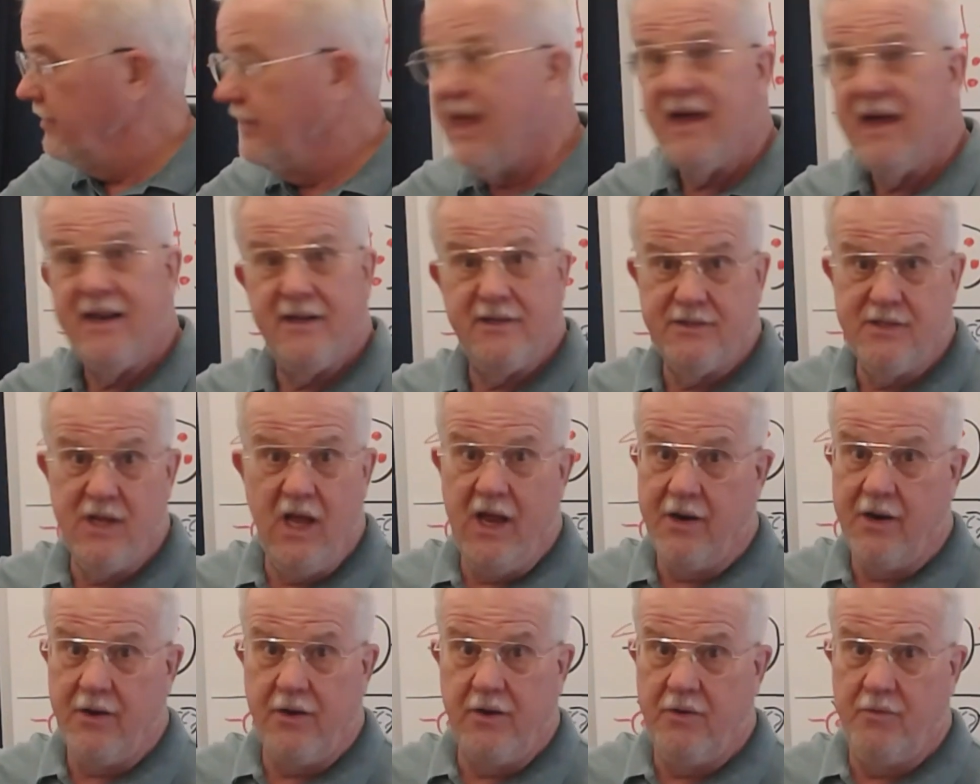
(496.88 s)
That is
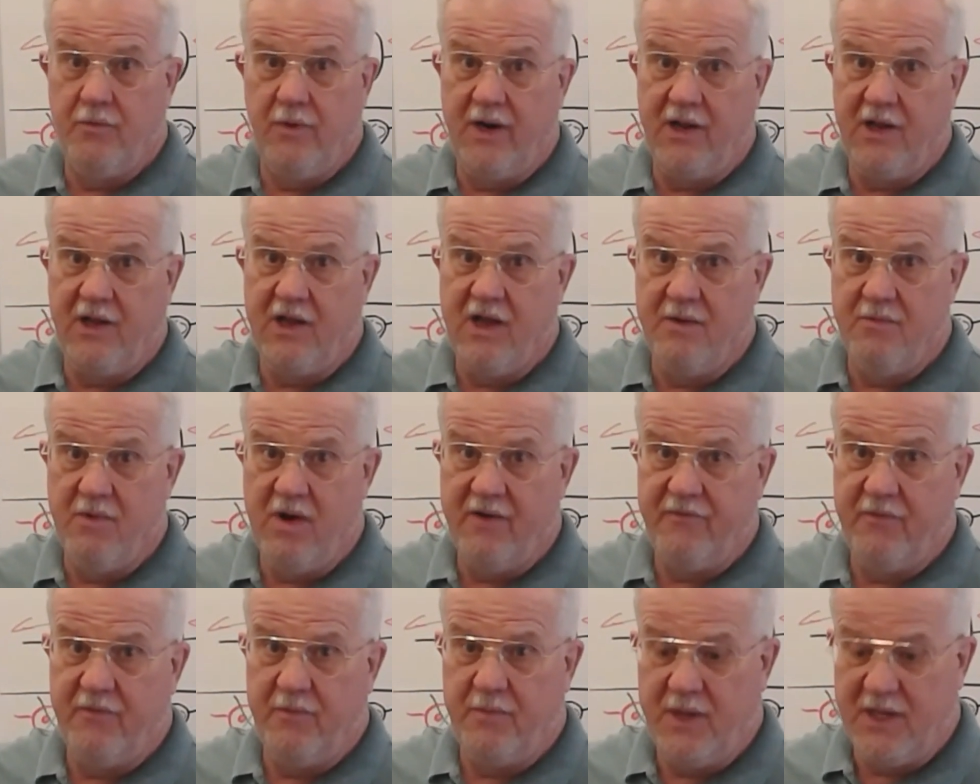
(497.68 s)
not a good way to come
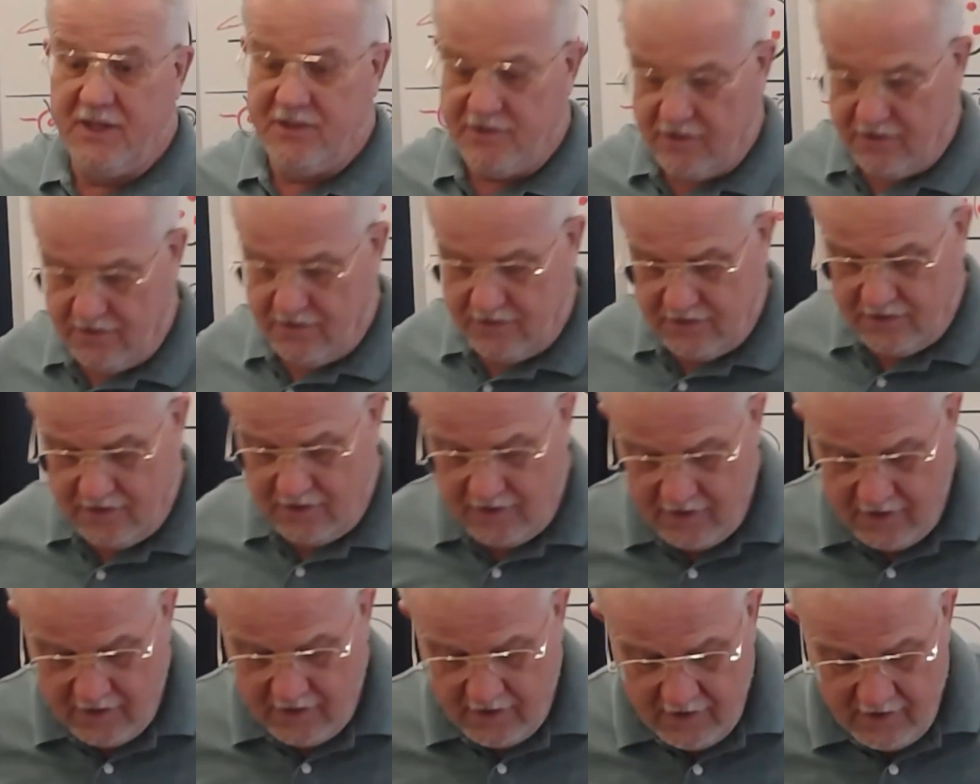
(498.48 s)
off of benzos.
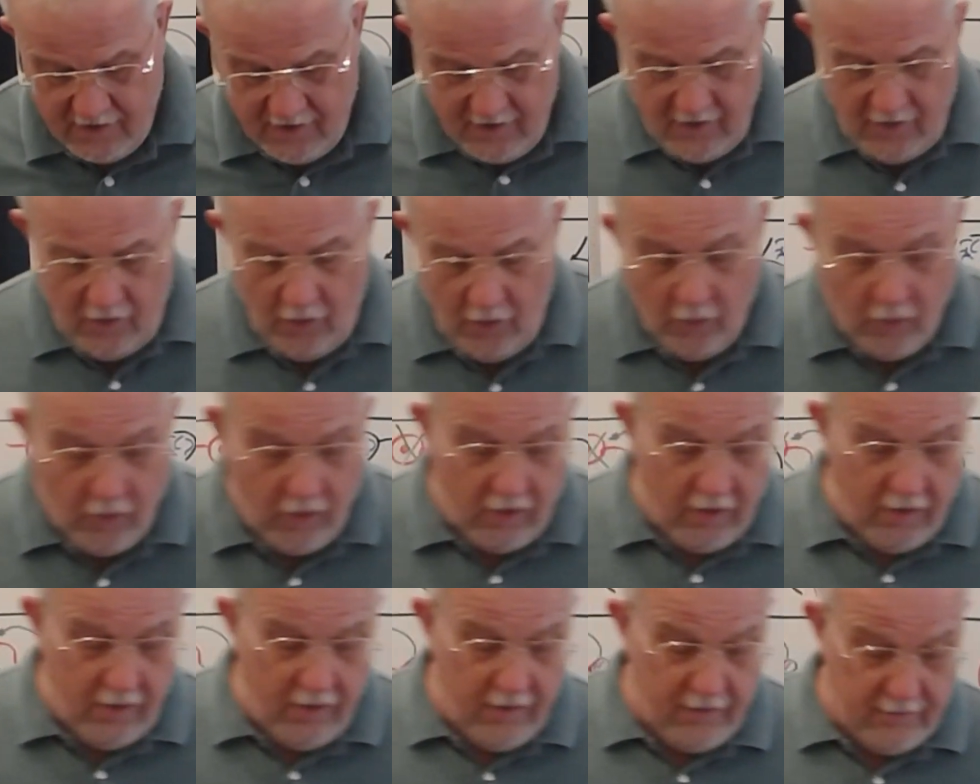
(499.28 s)

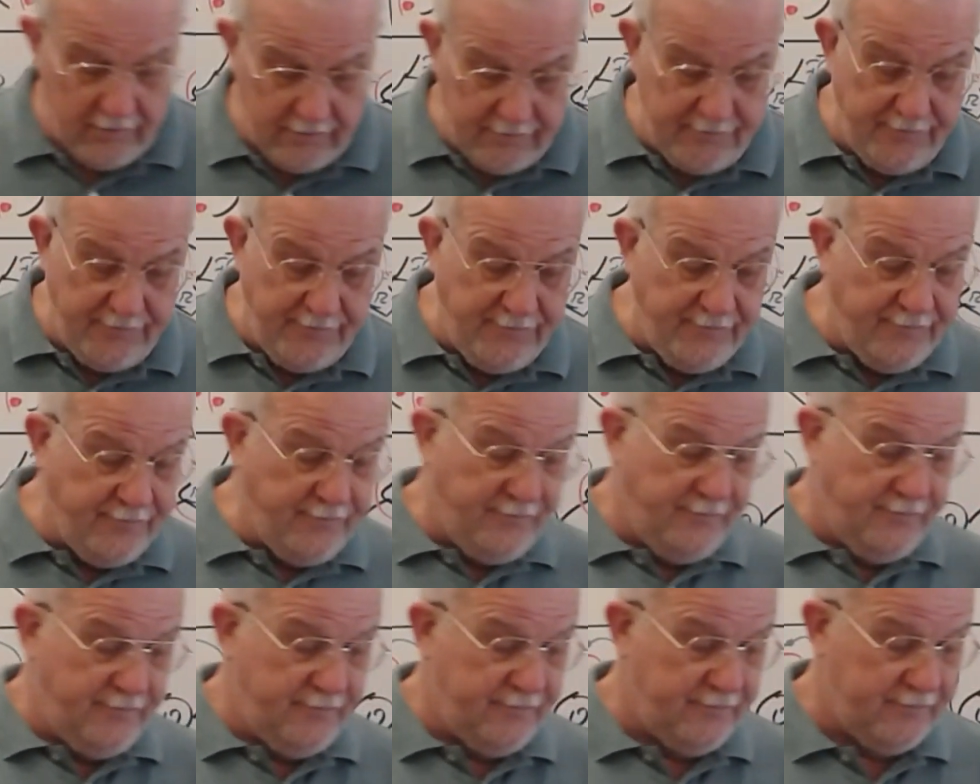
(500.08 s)
Or
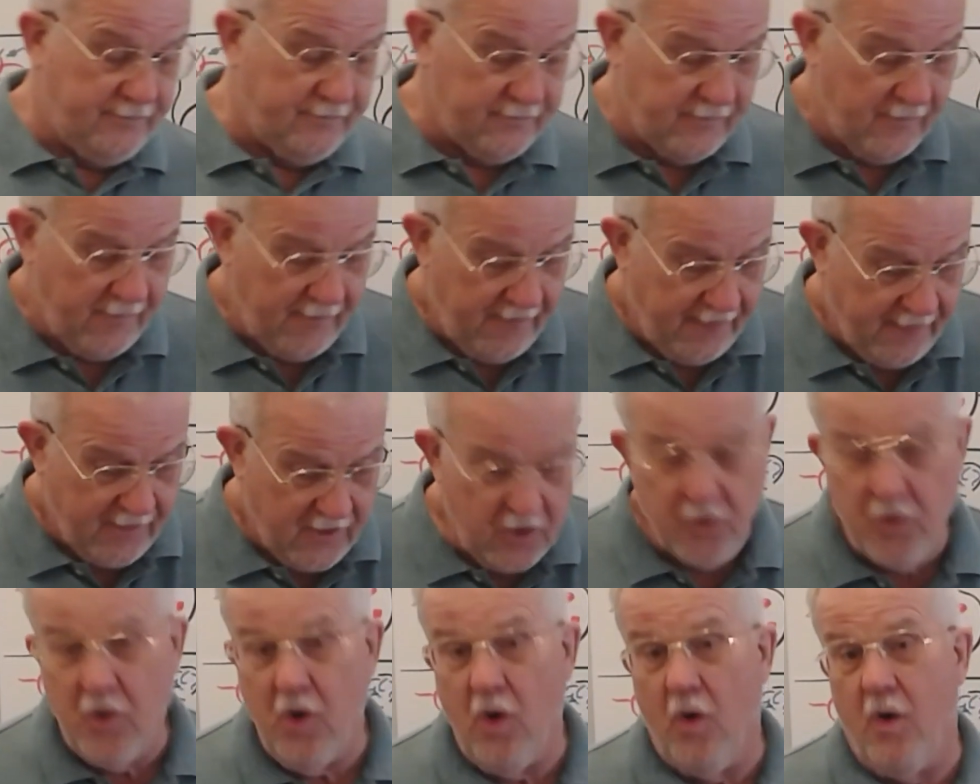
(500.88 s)

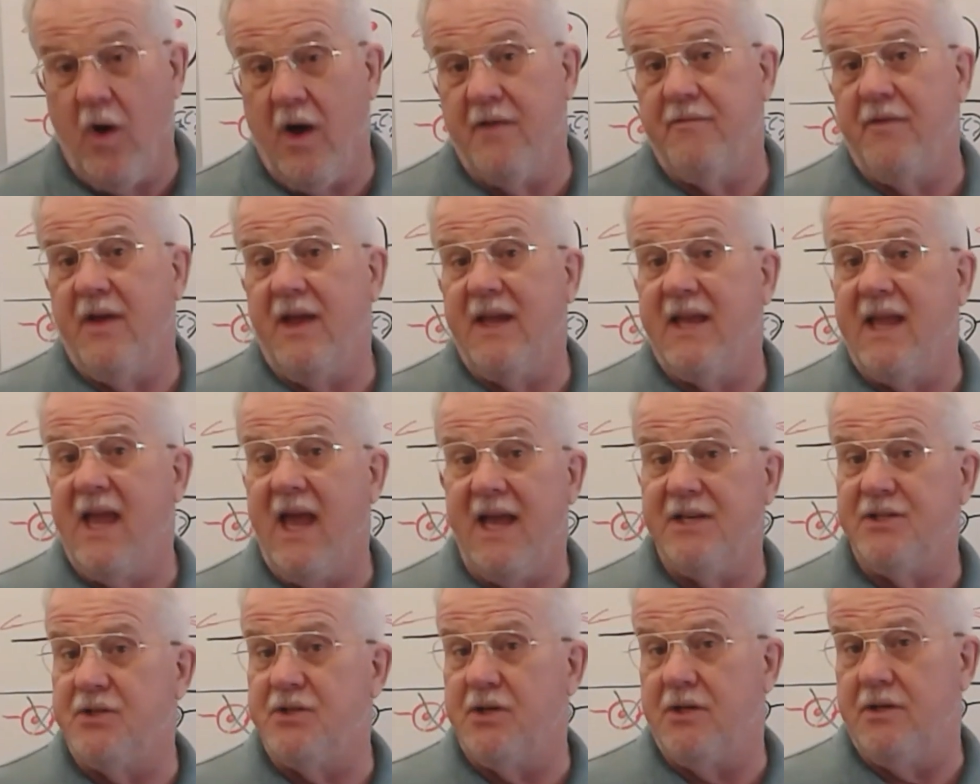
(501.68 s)
you go on
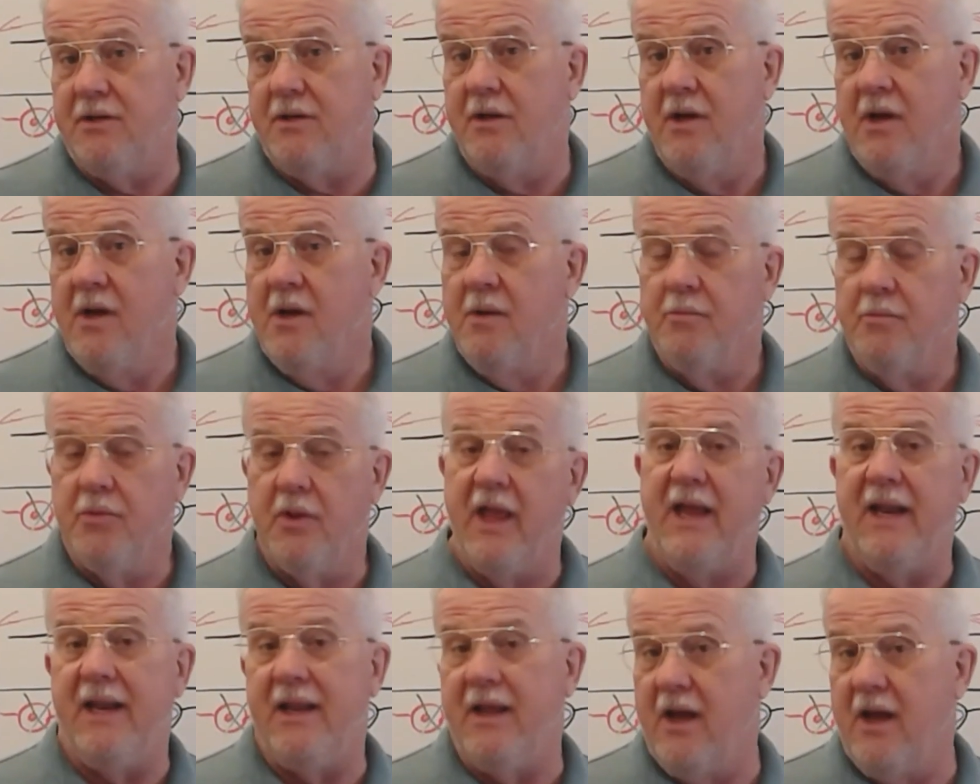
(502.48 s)
vacation
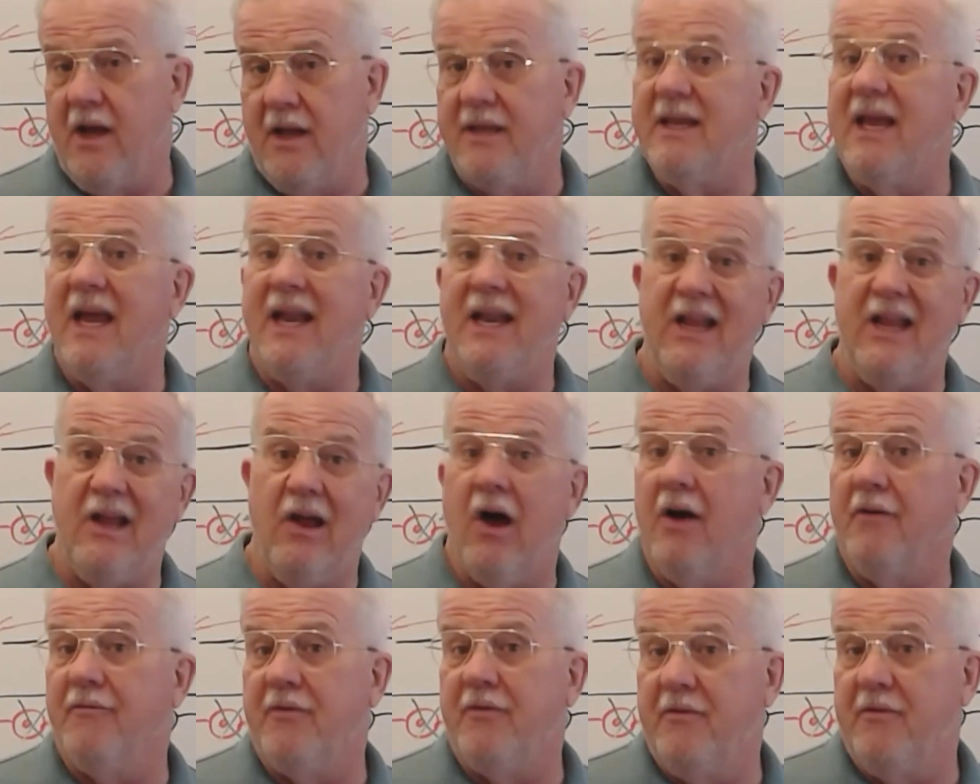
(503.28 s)
planning on
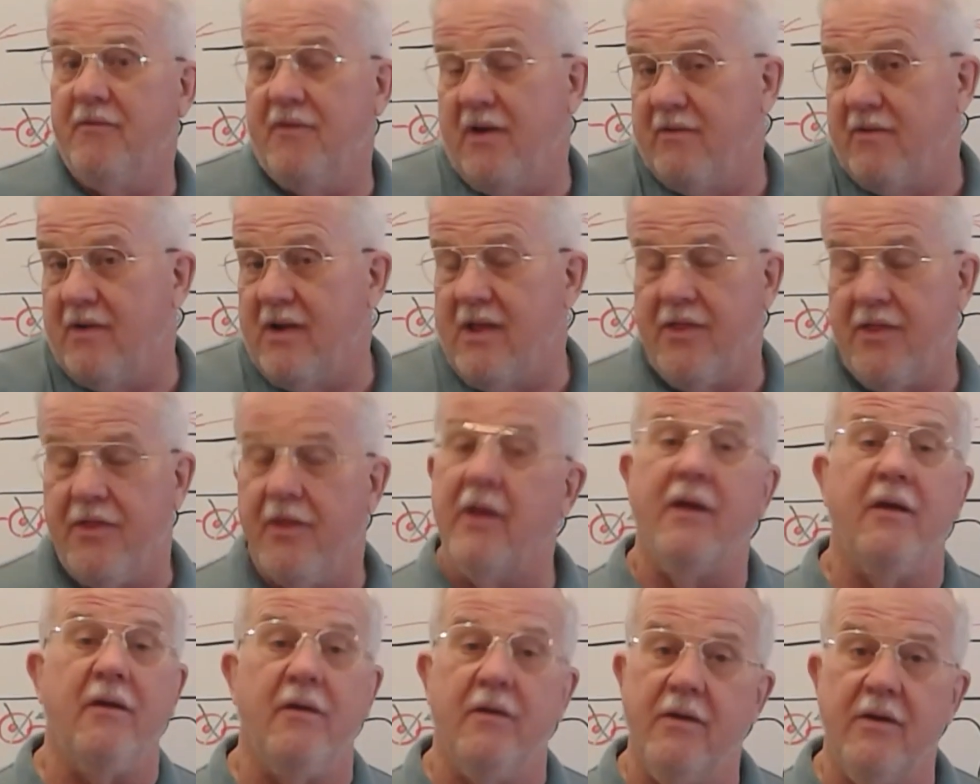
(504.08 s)
getting off of
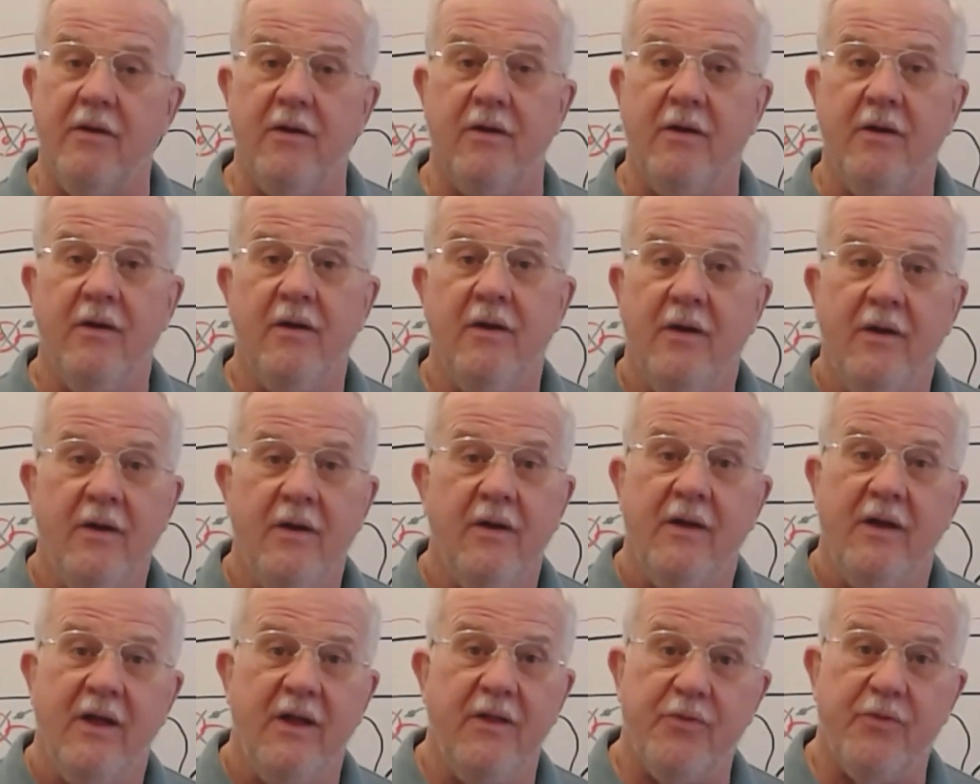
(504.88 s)
everything.
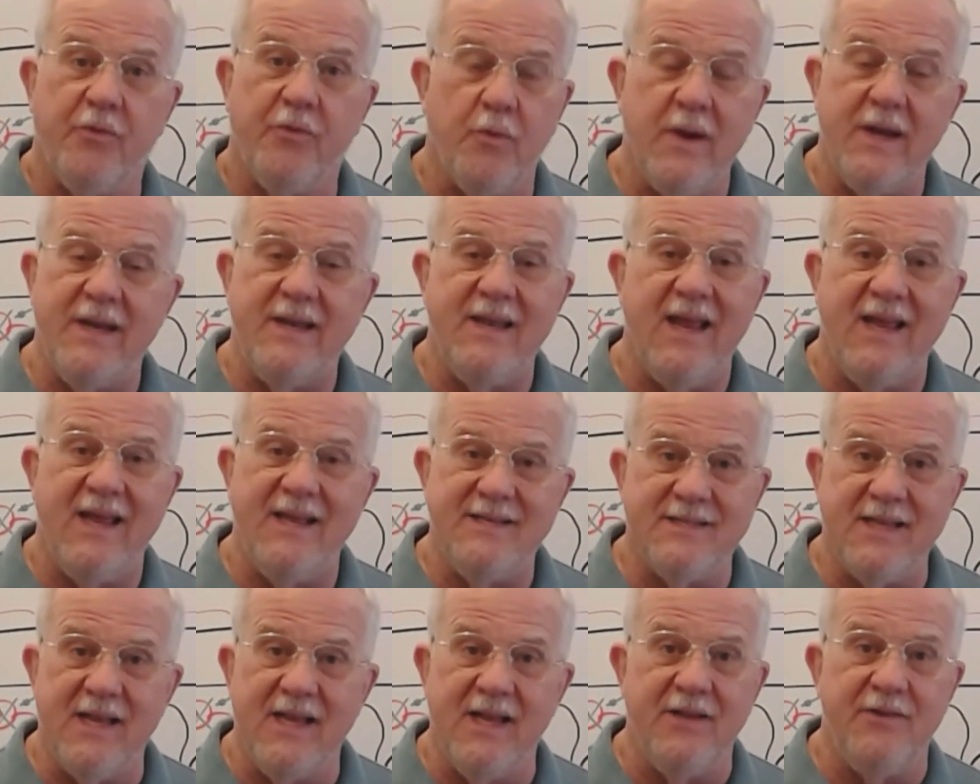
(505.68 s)
And 3
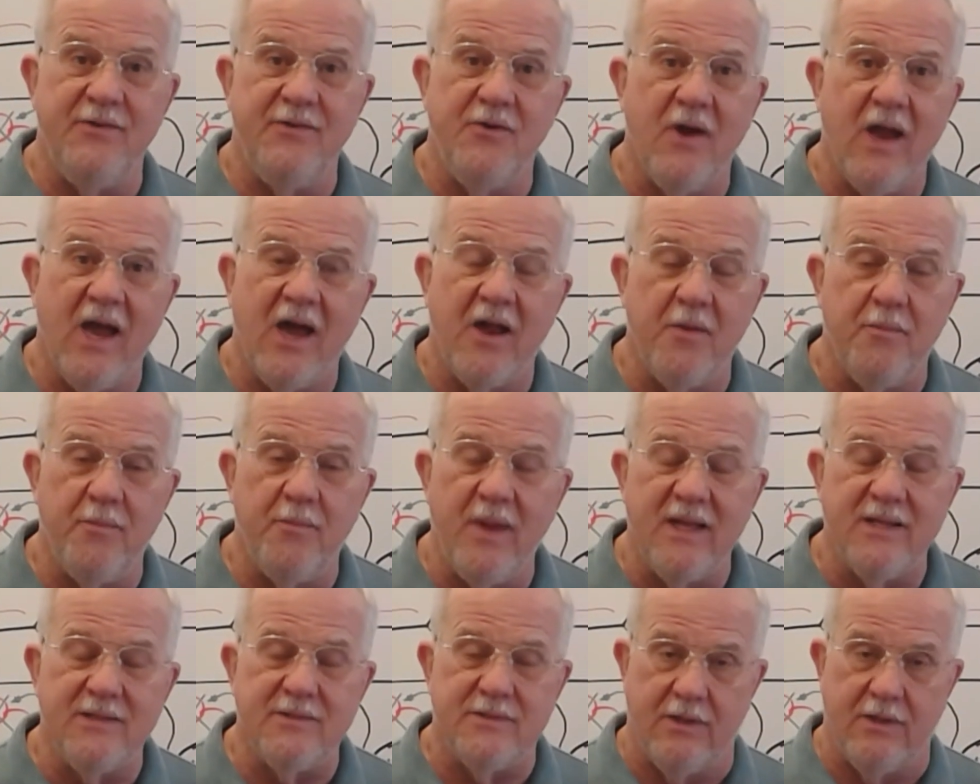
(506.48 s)
days in, you're out of
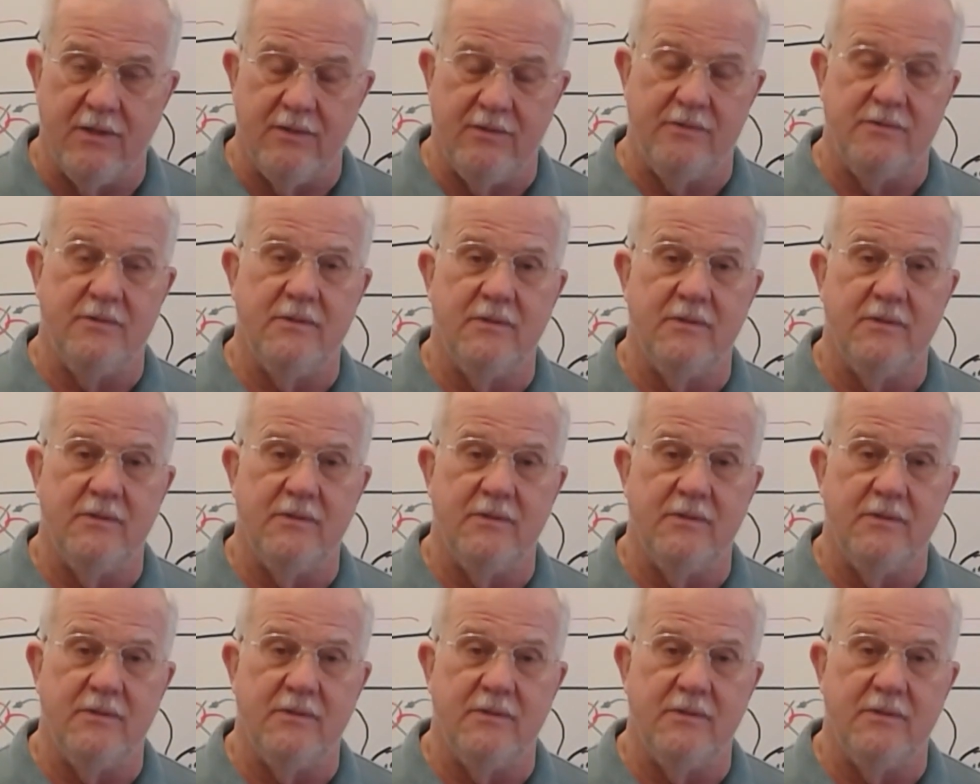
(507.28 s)
benzos.